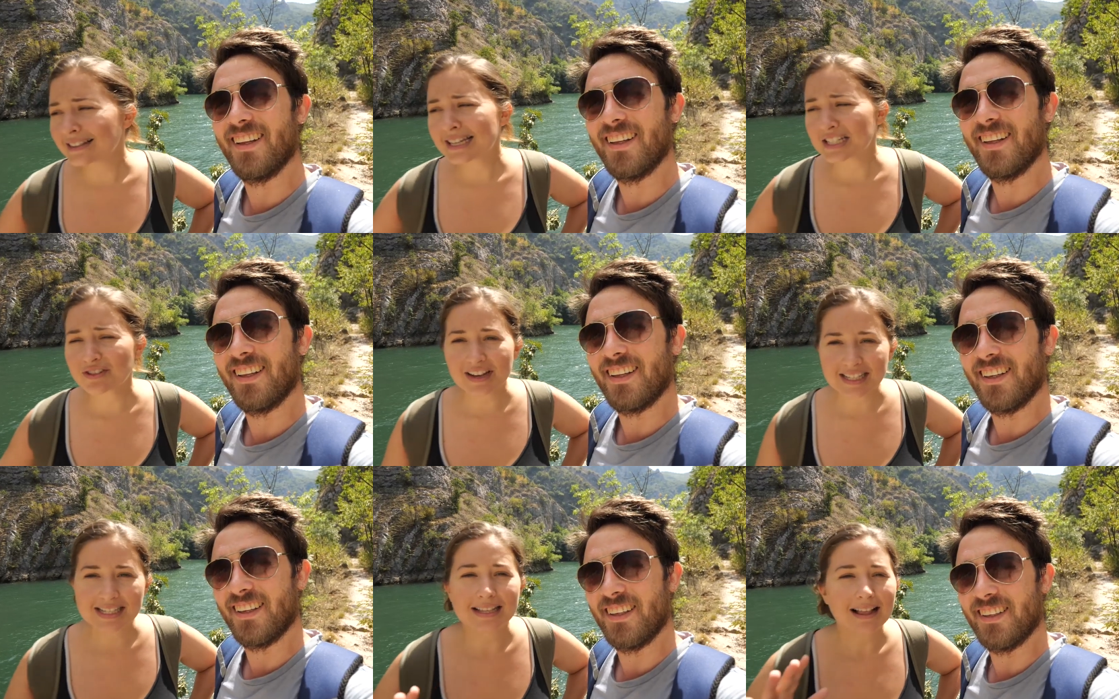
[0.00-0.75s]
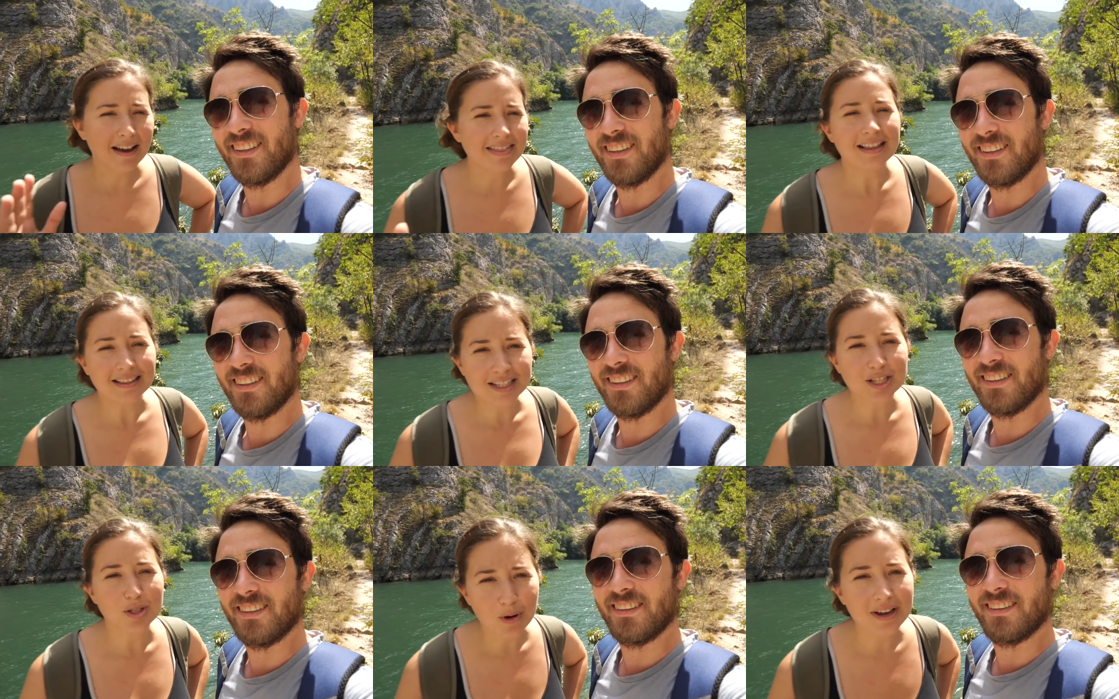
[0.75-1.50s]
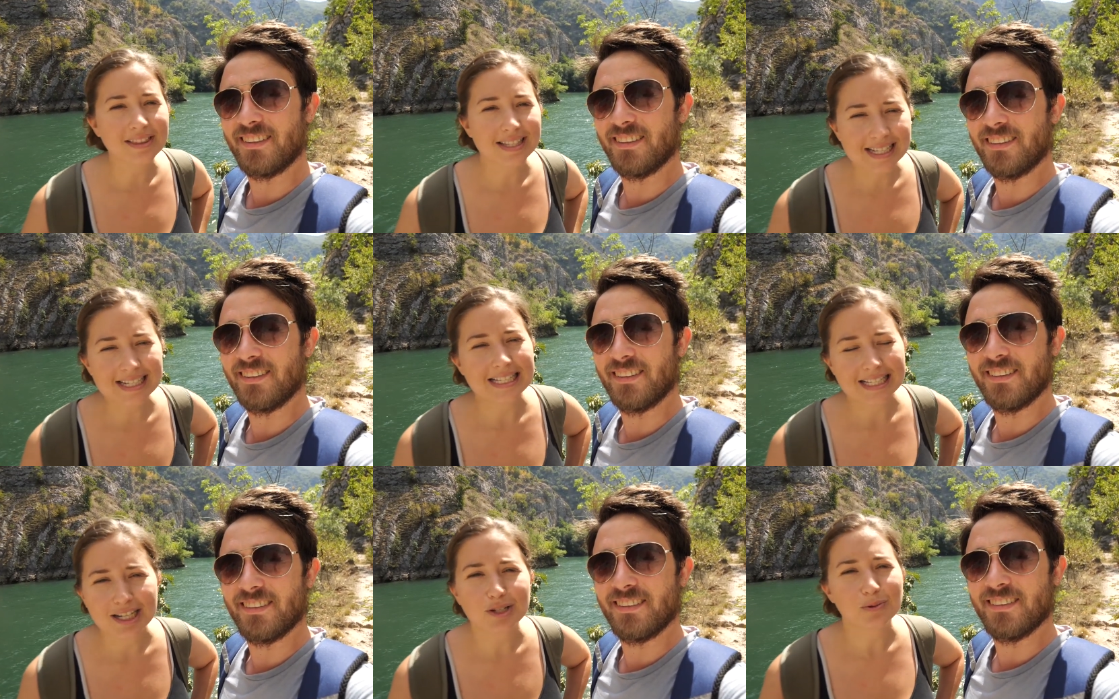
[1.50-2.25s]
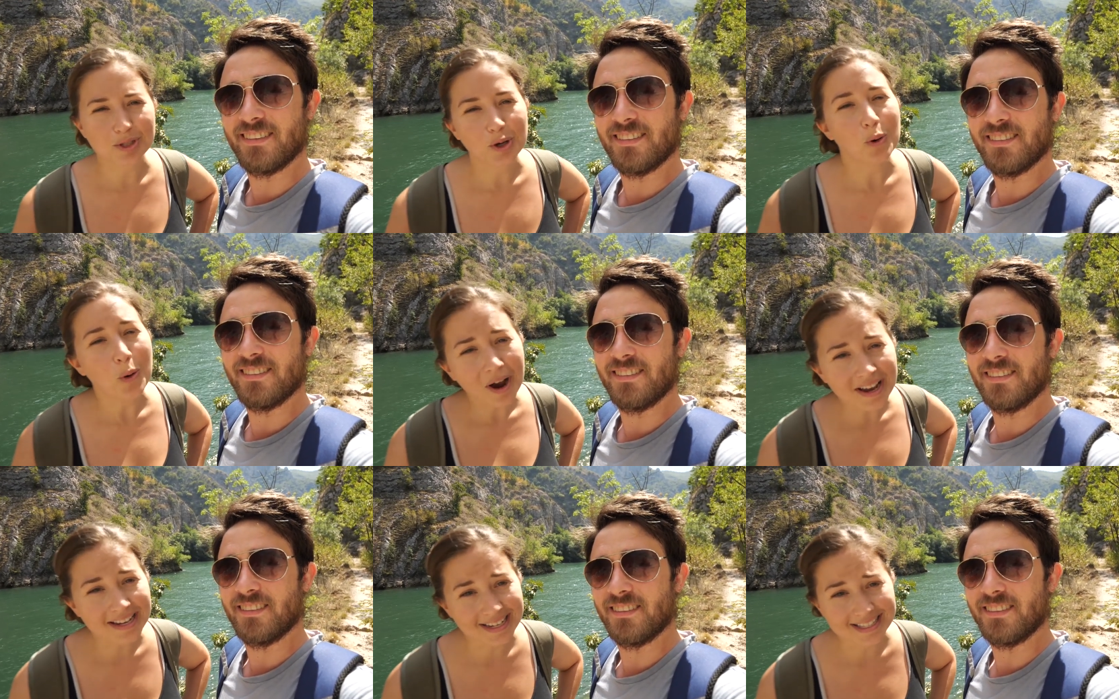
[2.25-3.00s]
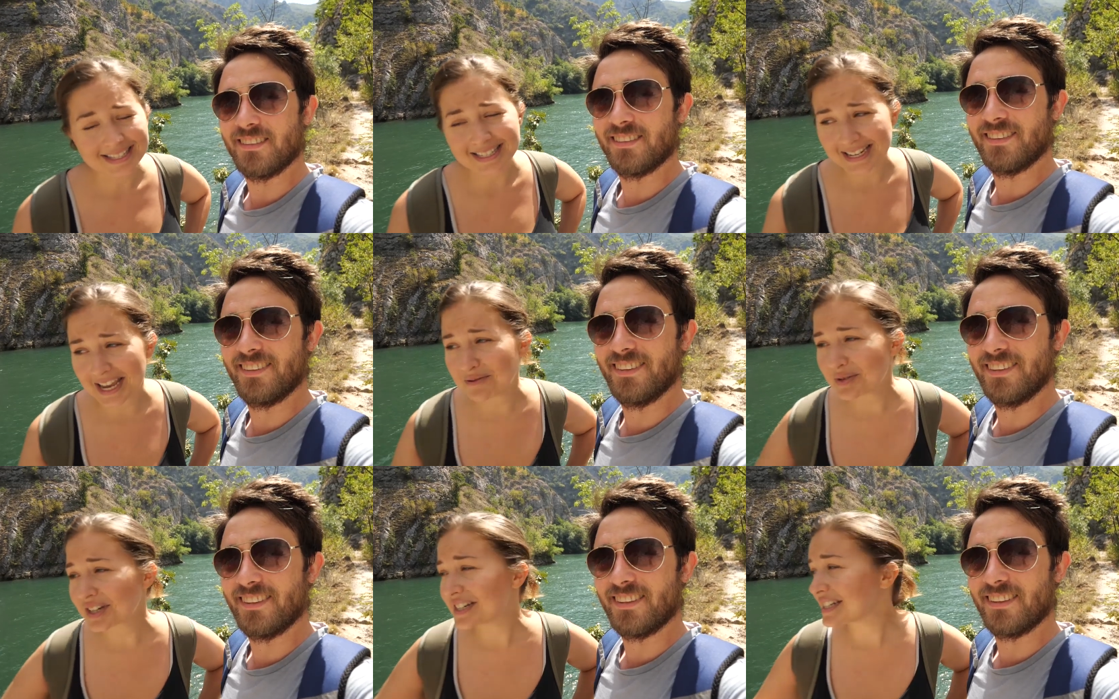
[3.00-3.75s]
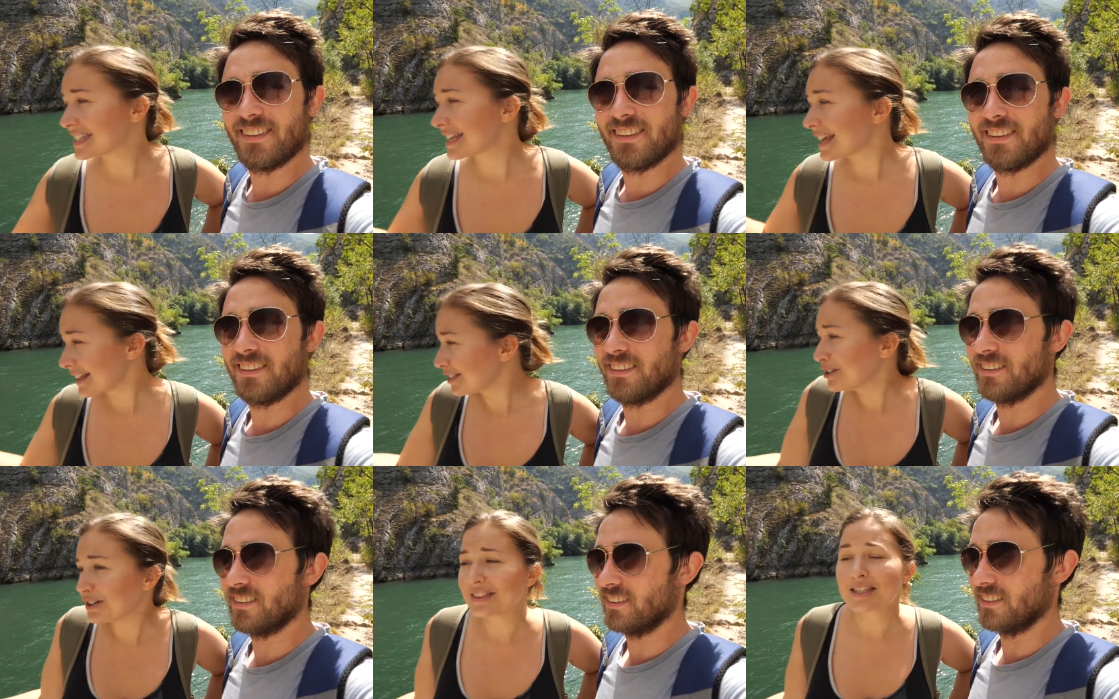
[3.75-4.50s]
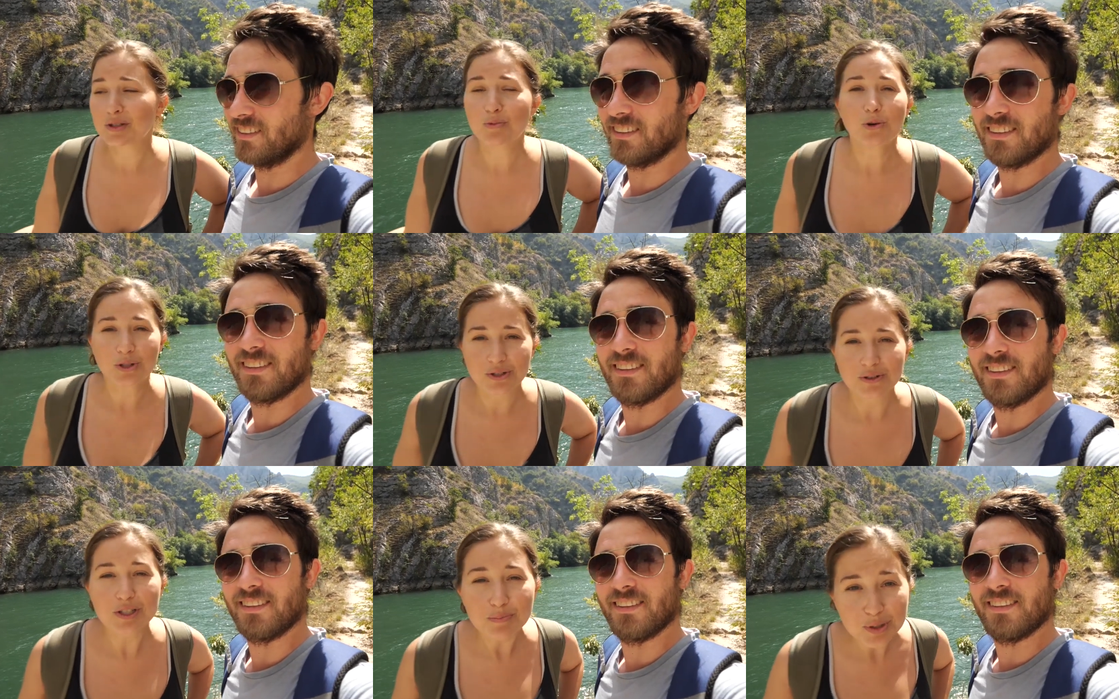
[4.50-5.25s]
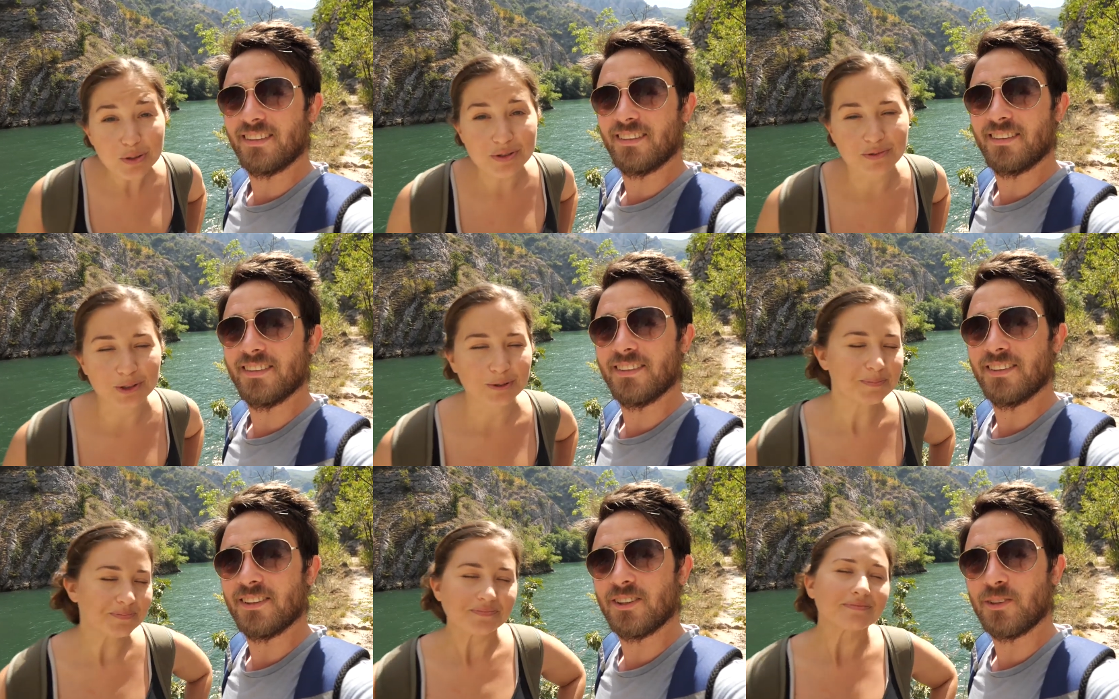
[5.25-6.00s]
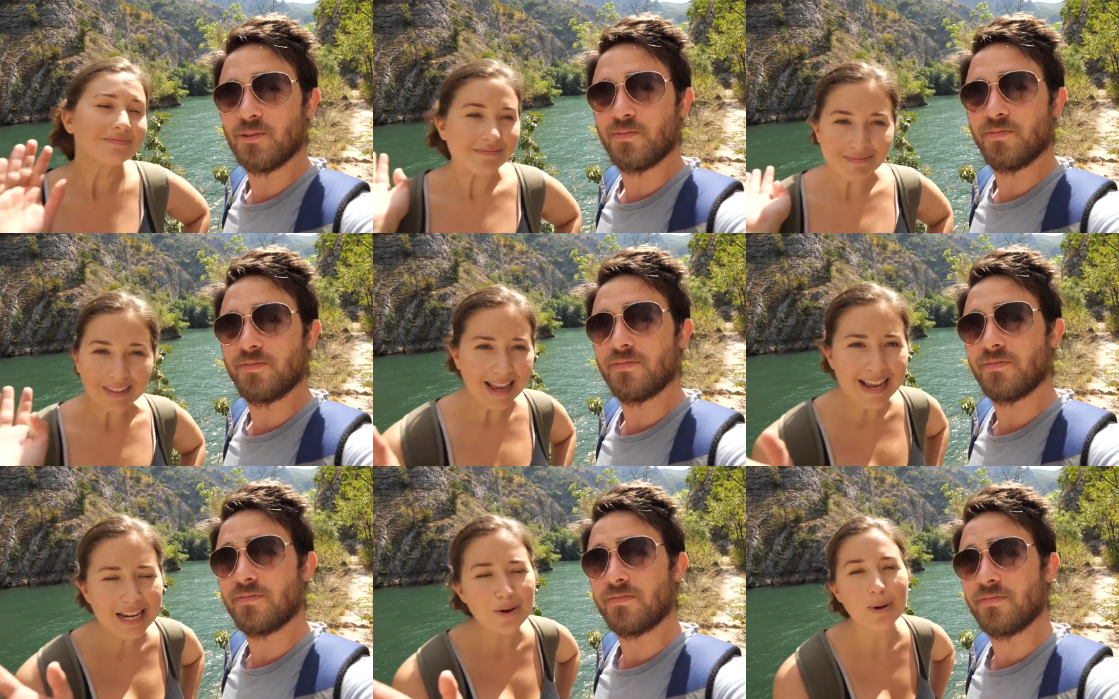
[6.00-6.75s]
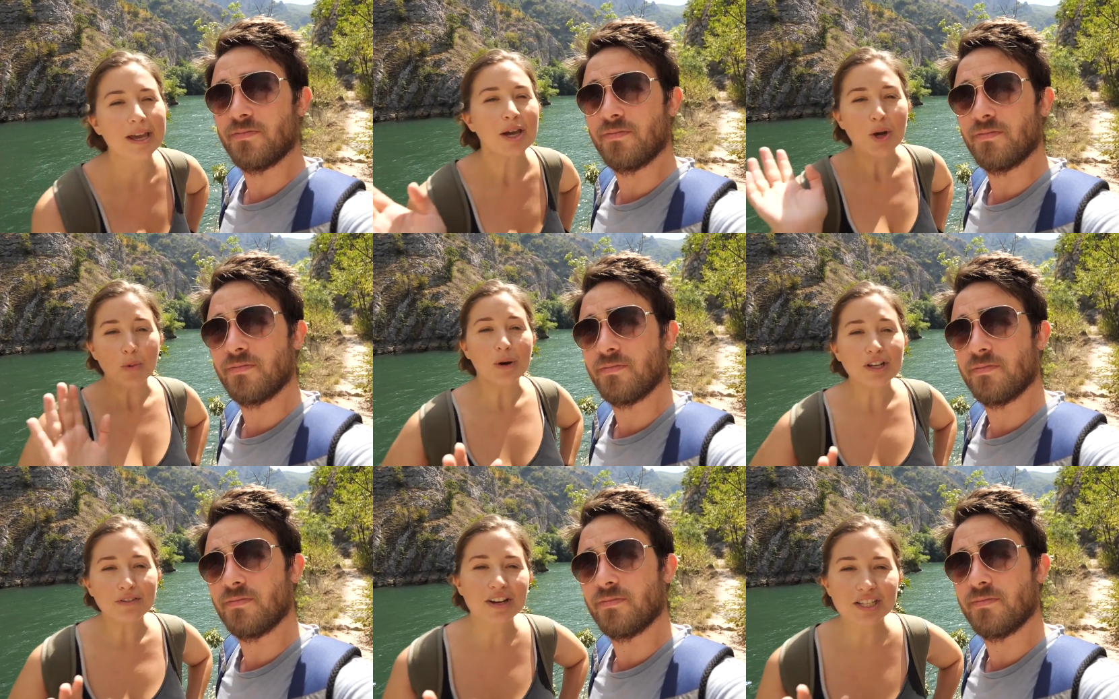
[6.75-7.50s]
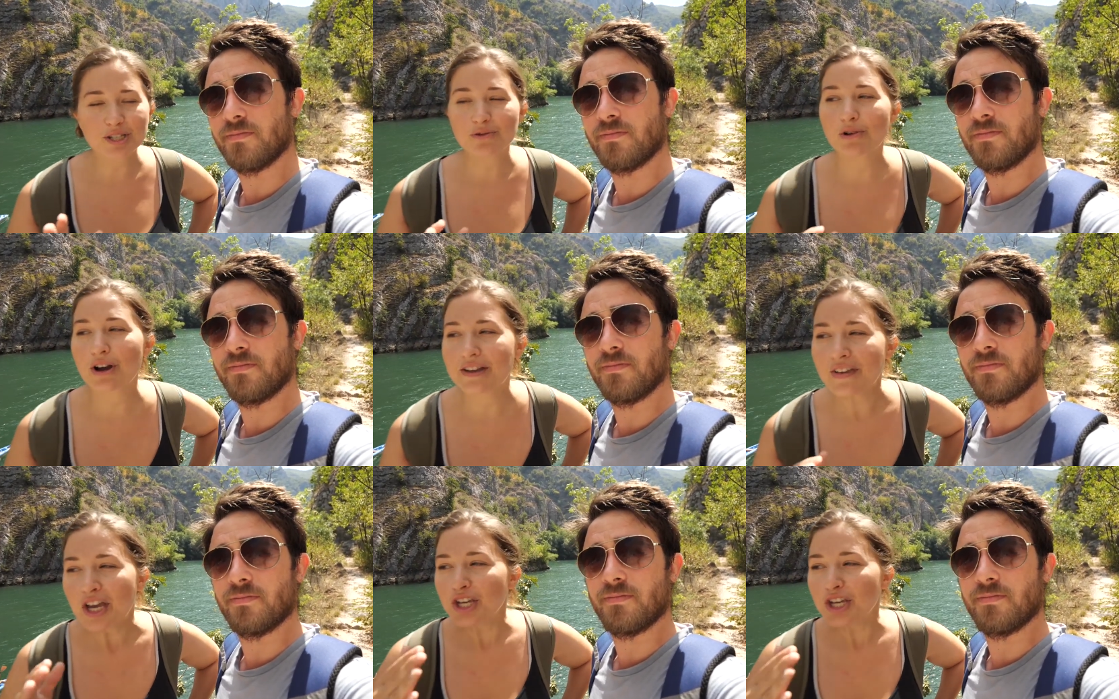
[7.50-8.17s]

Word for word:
Speaker 1: let's face it, I think this is why the city centre was so quiet yesterday because look at this water, it's beautiful. Anyway, when you first arrive,